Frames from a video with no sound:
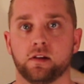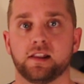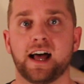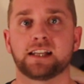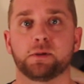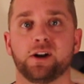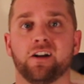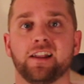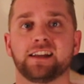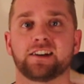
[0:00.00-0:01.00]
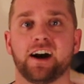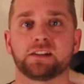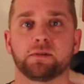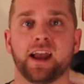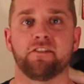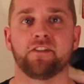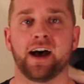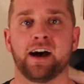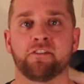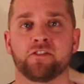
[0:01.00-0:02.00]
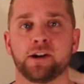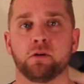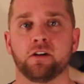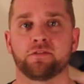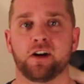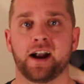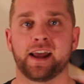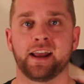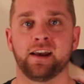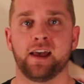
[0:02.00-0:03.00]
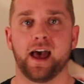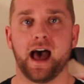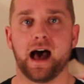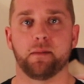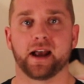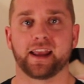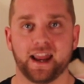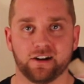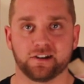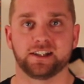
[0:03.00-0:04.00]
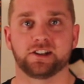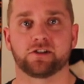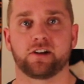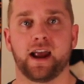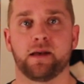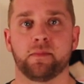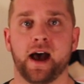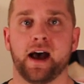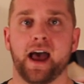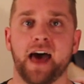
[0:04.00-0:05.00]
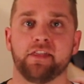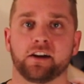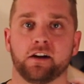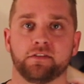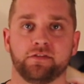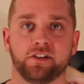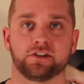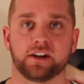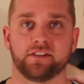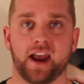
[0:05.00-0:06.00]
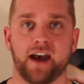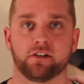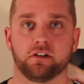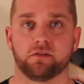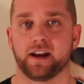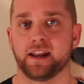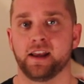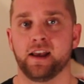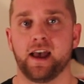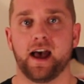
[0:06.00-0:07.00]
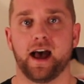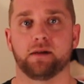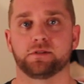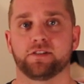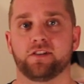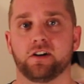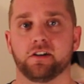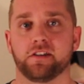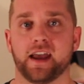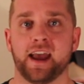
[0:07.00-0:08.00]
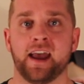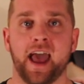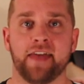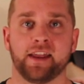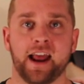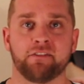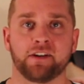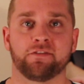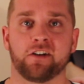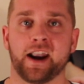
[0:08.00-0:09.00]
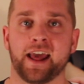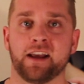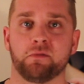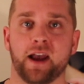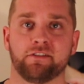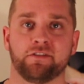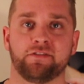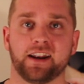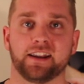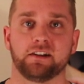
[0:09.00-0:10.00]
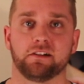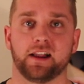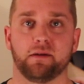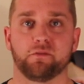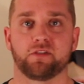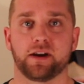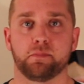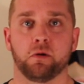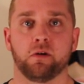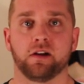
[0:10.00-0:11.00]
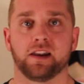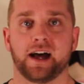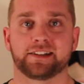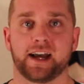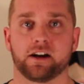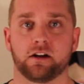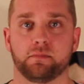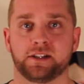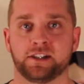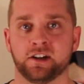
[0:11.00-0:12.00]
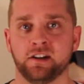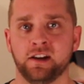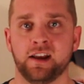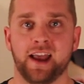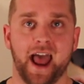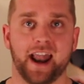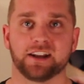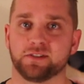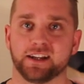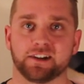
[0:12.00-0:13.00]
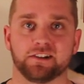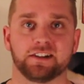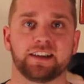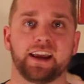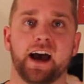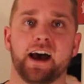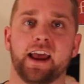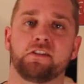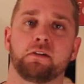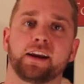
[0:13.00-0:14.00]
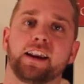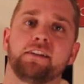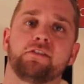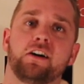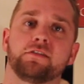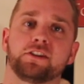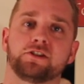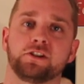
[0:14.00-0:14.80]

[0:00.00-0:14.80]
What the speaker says: Last but not least, guys, we have Free Pour Friday, again on Instagram, at The Coffee Fusion if you haven't already. to follow there. And then every Friday we have a fun little free pour latte art competition, and it's really good to see everyone get involved as